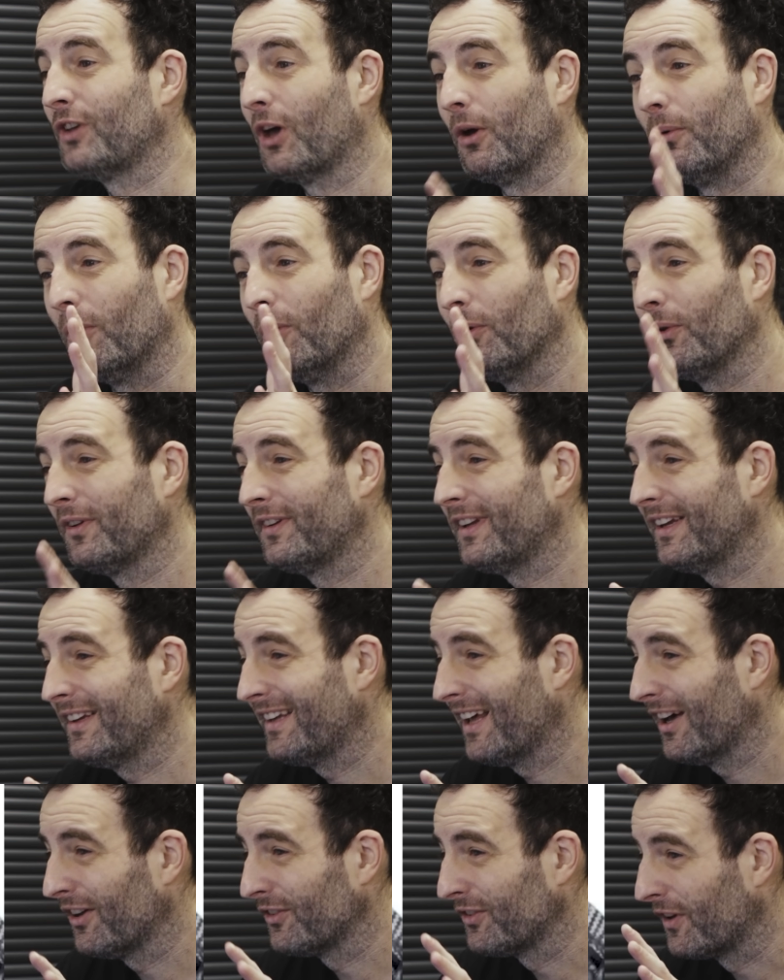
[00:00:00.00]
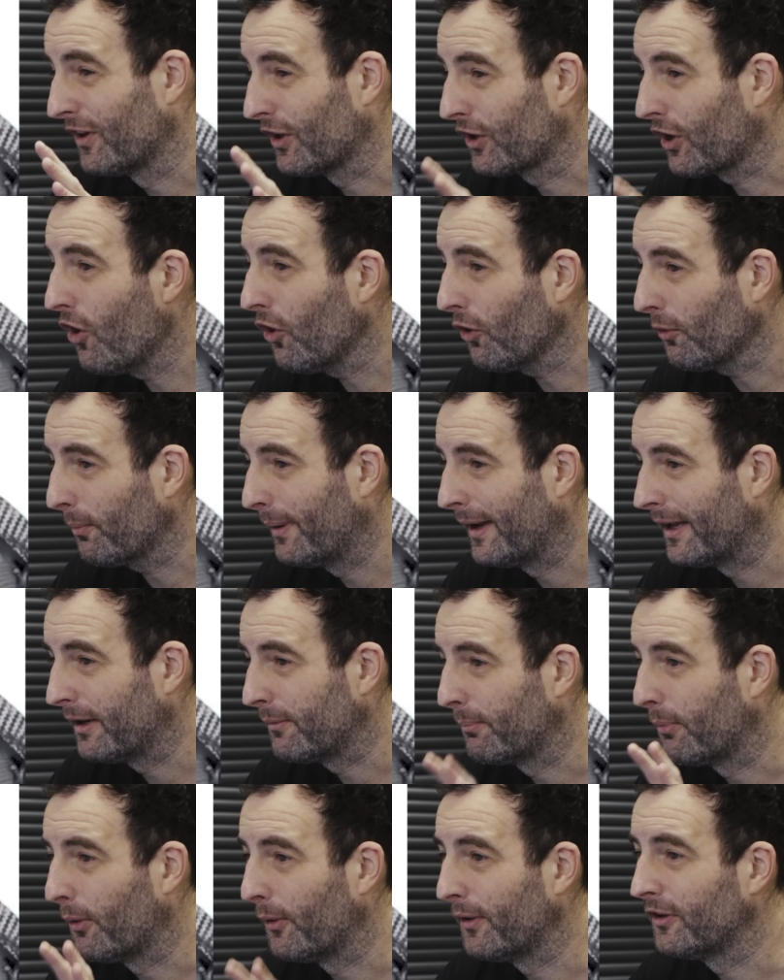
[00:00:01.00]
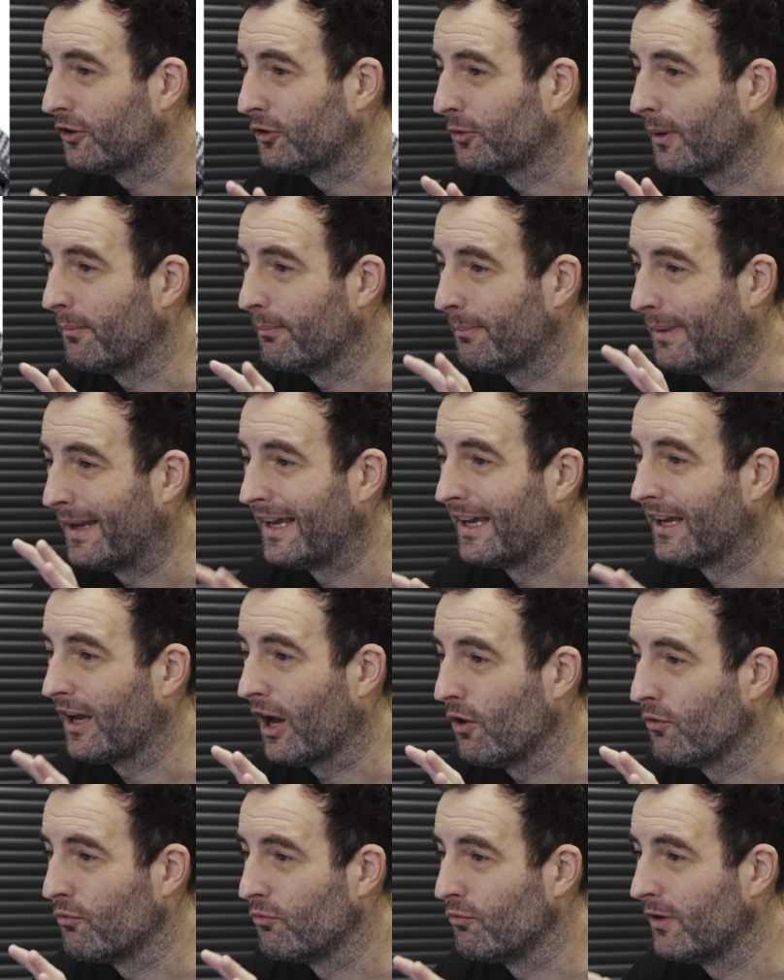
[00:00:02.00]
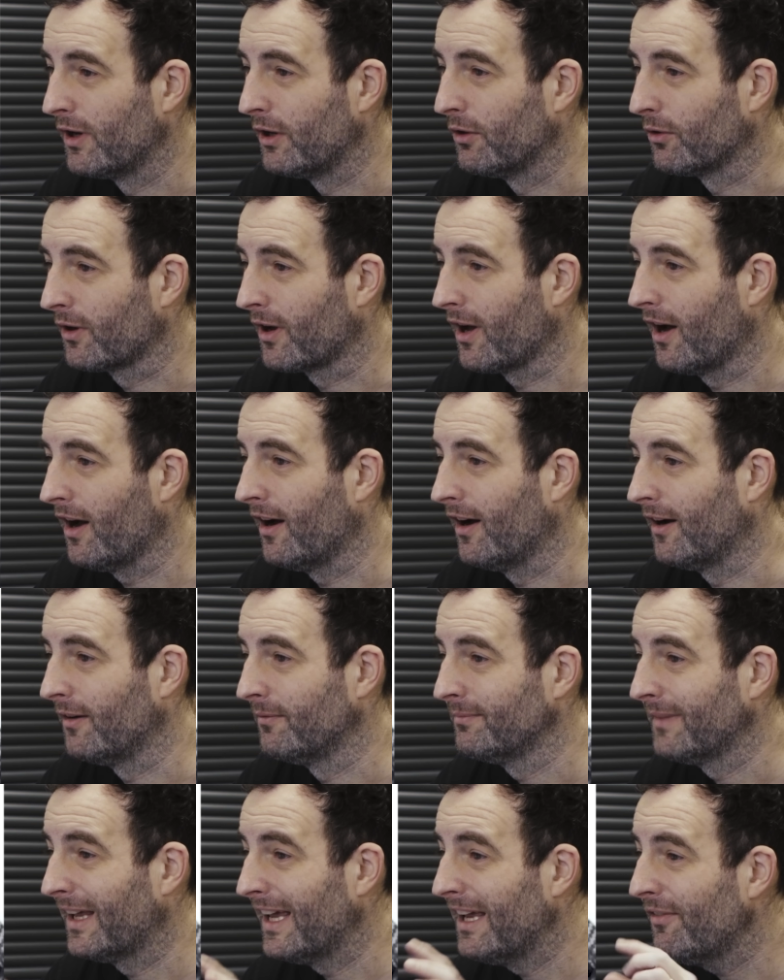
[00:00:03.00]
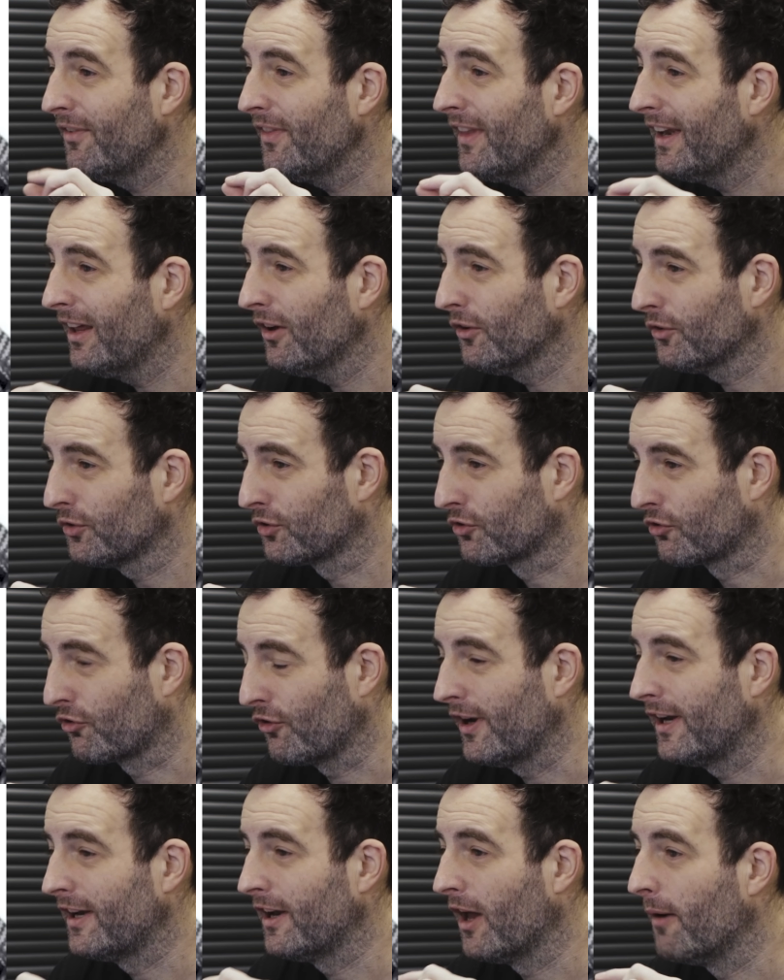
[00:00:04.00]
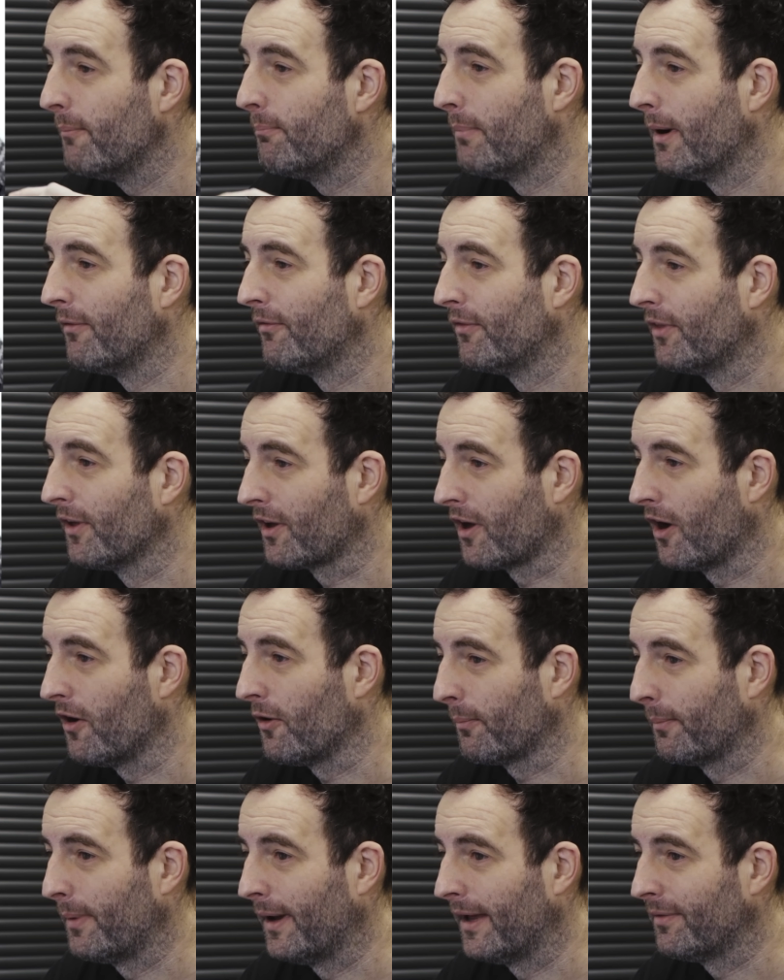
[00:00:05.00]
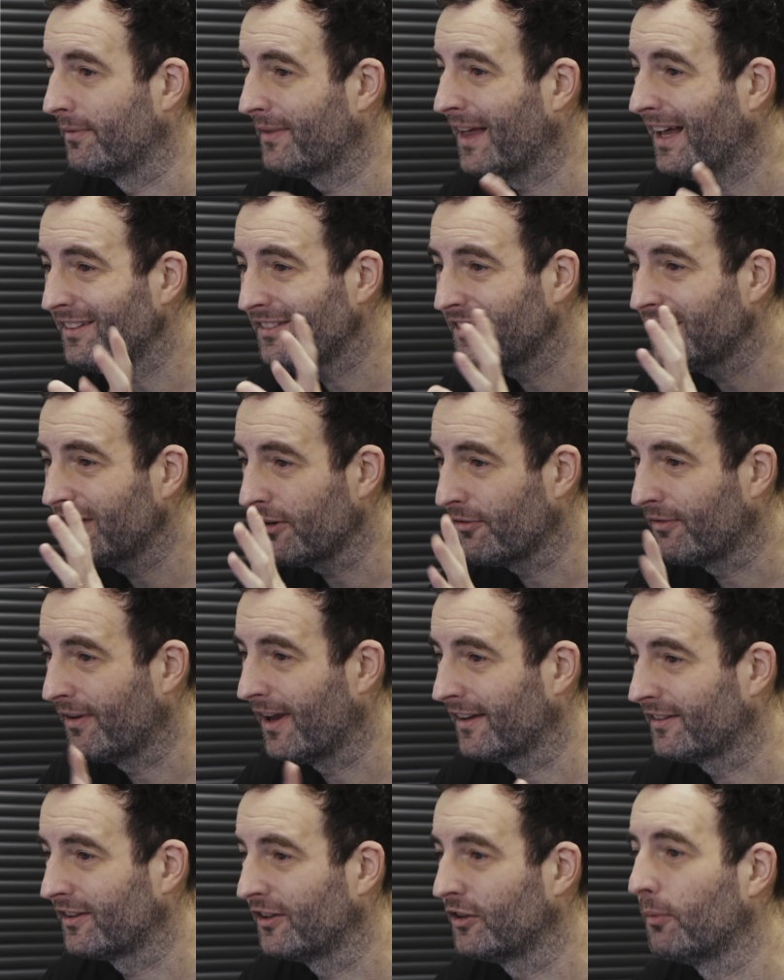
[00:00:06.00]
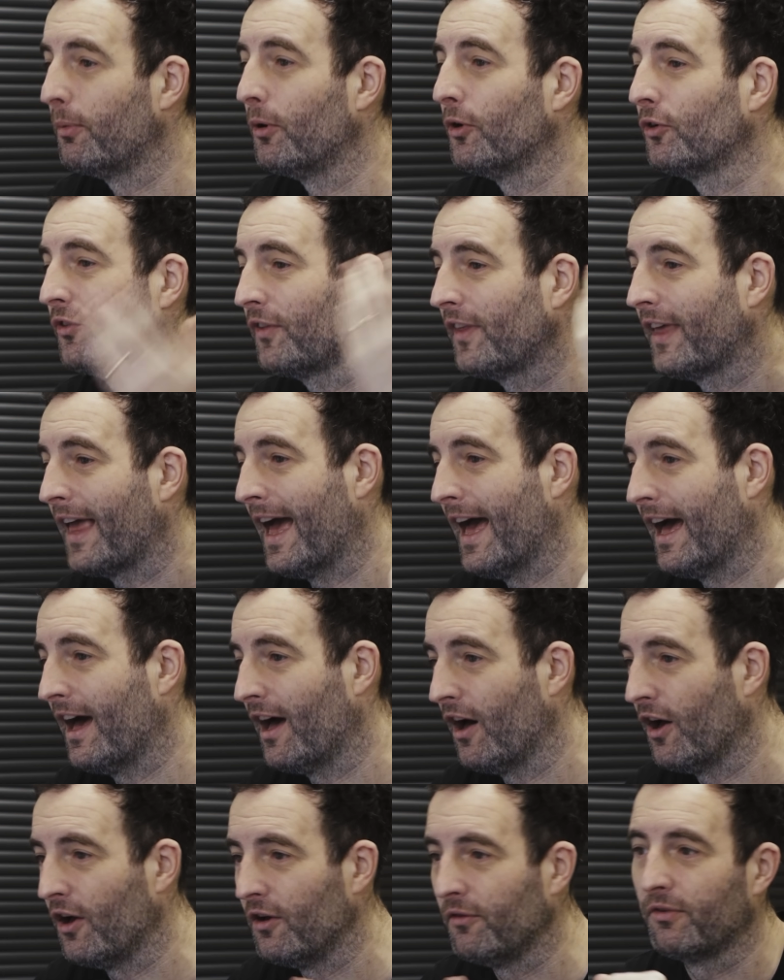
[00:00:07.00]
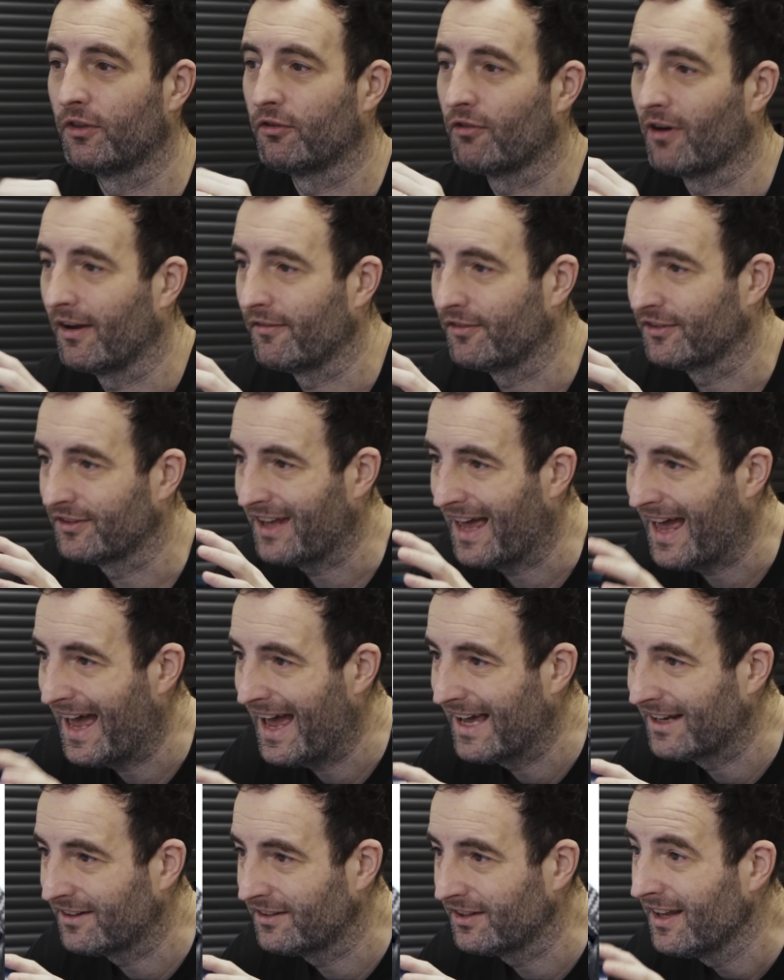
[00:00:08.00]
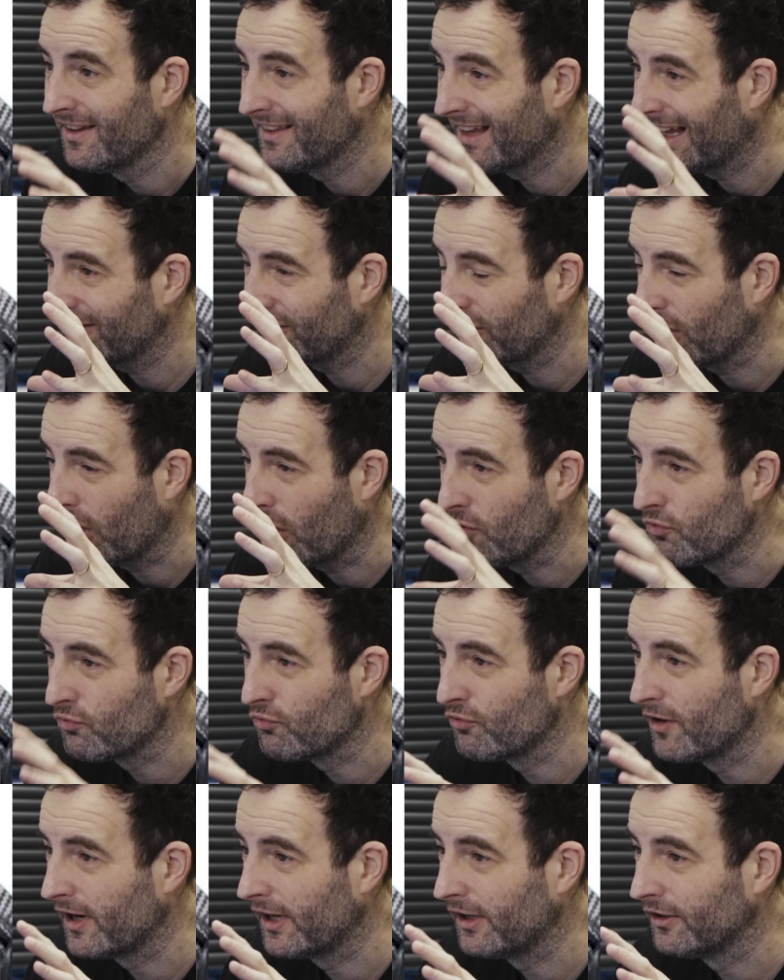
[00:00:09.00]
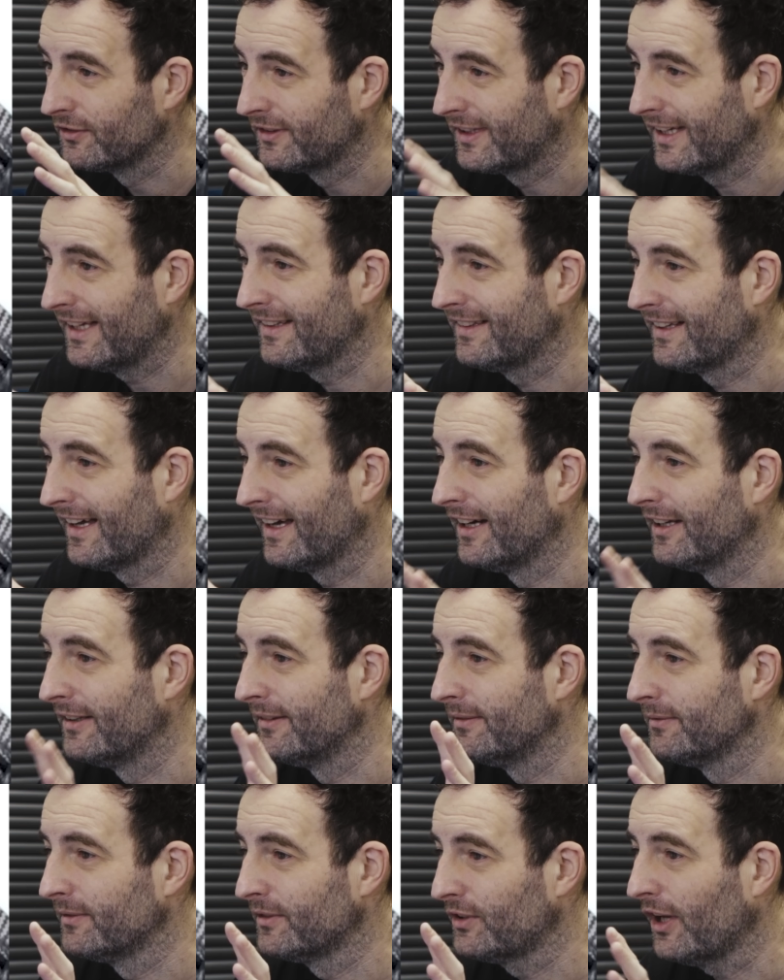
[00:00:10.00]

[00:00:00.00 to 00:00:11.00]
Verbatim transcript: So, all the details in the cockpit point to it being a real car. Even the little screen above the cockpit, that's a deflector to push the air over the driver's head. That's a real detail.